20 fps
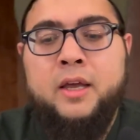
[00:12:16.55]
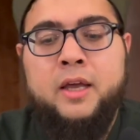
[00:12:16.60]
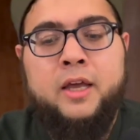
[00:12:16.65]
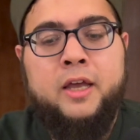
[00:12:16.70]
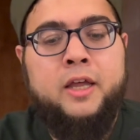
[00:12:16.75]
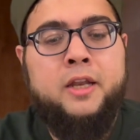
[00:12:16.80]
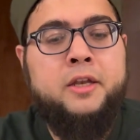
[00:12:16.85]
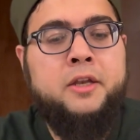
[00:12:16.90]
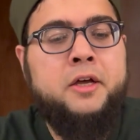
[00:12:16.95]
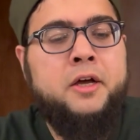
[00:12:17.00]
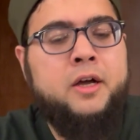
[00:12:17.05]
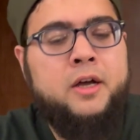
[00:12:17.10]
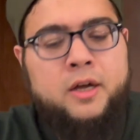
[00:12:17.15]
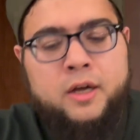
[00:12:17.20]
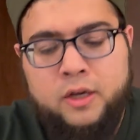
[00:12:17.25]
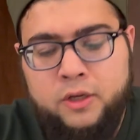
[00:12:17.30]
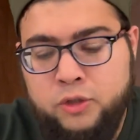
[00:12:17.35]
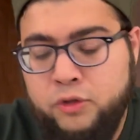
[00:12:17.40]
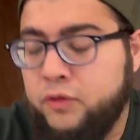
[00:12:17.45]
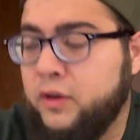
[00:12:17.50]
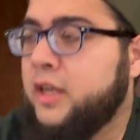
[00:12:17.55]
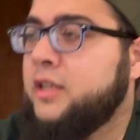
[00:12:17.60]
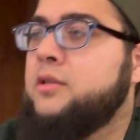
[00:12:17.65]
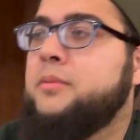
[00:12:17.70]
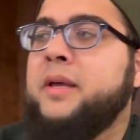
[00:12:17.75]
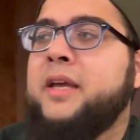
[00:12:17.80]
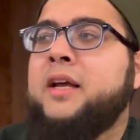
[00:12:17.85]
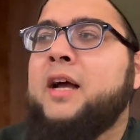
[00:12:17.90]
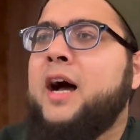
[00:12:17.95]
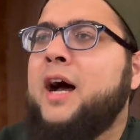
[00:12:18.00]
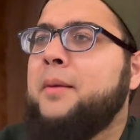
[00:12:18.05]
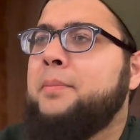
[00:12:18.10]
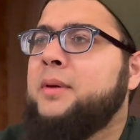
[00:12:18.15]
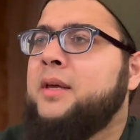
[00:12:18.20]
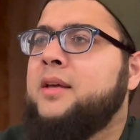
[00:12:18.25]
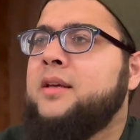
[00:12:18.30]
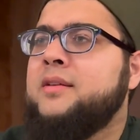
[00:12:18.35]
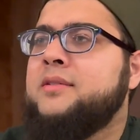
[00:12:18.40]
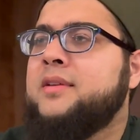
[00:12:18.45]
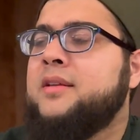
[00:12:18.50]
and you forget to make
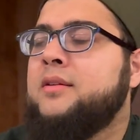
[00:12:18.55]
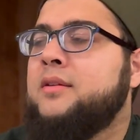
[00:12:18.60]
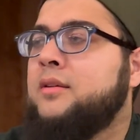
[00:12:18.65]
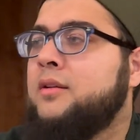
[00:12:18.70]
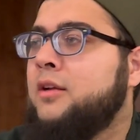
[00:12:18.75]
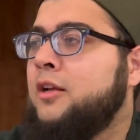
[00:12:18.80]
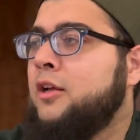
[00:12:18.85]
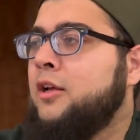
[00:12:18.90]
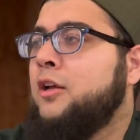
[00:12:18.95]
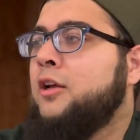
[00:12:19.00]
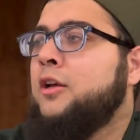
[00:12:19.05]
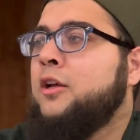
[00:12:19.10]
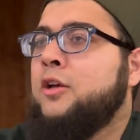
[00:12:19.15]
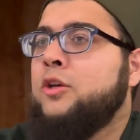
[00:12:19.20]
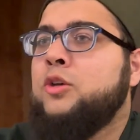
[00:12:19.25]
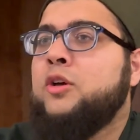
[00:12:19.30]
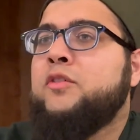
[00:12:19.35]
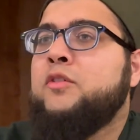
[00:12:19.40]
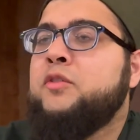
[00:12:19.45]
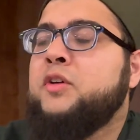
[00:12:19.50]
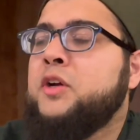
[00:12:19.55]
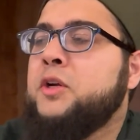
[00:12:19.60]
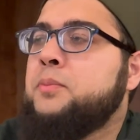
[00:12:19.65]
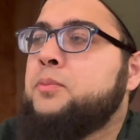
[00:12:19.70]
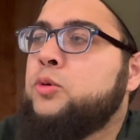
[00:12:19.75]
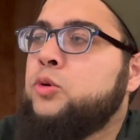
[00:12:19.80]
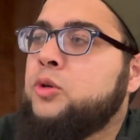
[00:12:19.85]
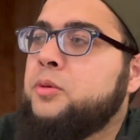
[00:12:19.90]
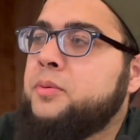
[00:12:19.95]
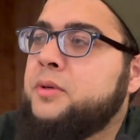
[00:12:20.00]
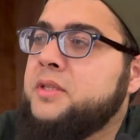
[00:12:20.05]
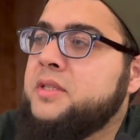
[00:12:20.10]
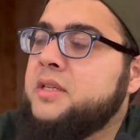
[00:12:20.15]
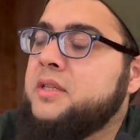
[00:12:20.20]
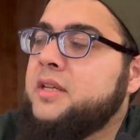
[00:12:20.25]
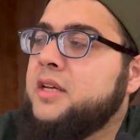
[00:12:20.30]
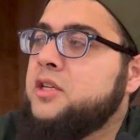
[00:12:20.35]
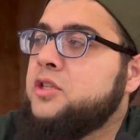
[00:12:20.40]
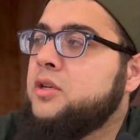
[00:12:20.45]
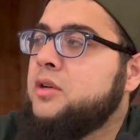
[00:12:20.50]
copies, and you have a very poor
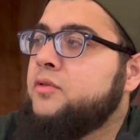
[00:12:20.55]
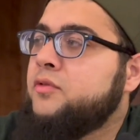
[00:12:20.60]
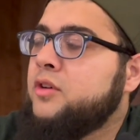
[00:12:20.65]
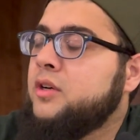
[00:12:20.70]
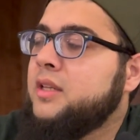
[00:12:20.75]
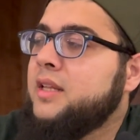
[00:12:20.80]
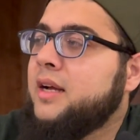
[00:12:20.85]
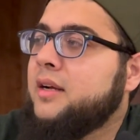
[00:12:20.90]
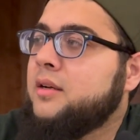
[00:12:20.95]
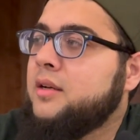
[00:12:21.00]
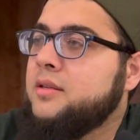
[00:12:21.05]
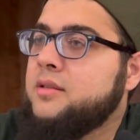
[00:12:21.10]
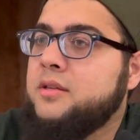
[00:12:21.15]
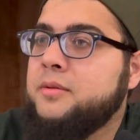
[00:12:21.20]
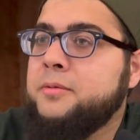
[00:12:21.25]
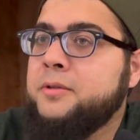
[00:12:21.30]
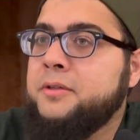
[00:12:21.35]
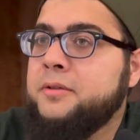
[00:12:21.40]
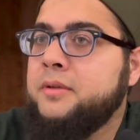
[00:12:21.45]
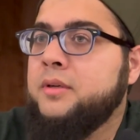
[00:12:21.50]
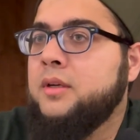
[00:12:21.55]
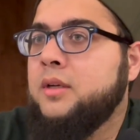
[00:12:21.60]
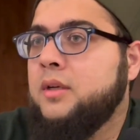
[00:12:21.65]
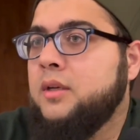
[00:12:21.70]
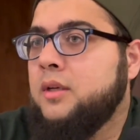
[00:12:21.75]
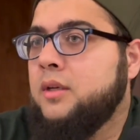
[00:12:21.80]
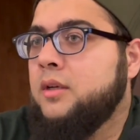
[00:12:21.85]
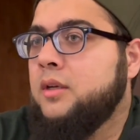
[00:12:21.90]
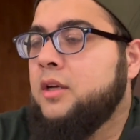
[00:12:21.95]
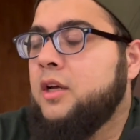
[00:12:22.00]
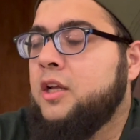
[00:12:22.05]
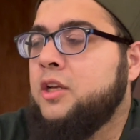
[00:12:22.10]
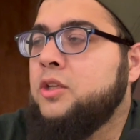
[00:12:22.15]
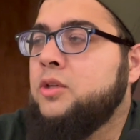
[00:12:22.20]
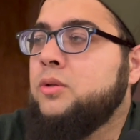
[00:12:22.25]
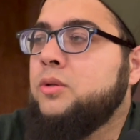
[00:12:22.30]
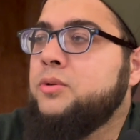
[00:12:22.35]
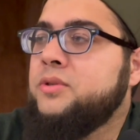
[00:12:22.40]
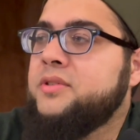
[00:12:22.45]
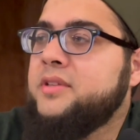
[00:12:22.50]
presentation in front of that customer, and
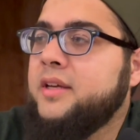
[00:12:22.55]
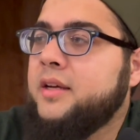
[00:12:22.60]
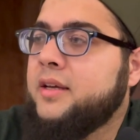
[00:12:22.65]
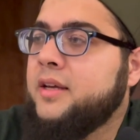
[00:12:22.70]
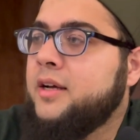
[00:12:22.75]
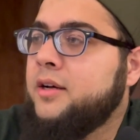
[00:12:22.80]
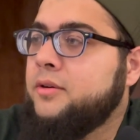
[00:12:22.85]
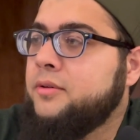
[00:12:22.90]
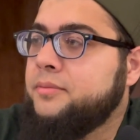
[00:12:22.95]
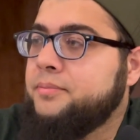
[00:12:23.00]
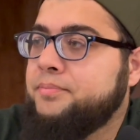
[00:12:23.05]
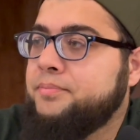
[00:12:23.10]
you lose the account.